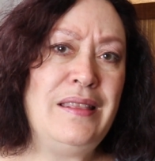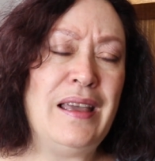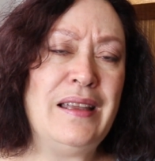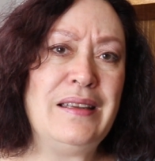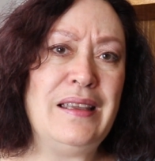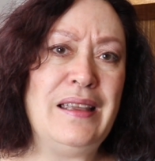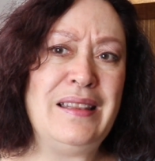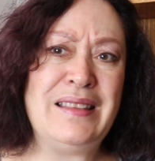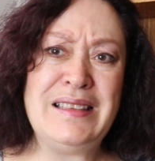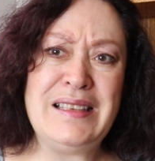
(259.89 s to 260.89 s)

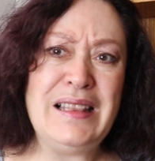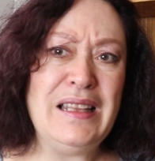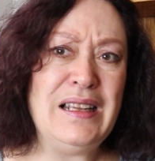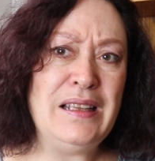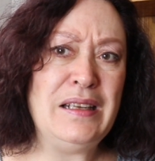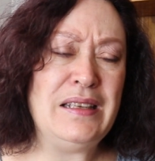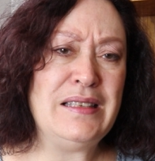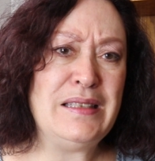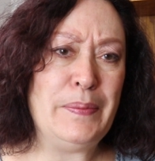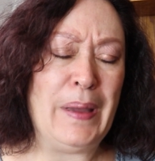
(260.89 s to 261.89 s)
that's a little bit
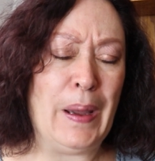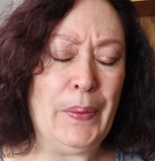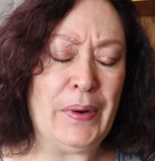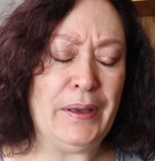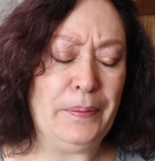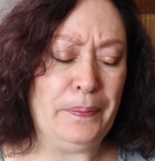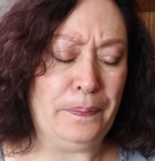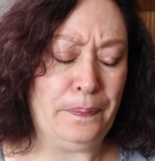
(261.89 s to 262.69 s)
disempowering.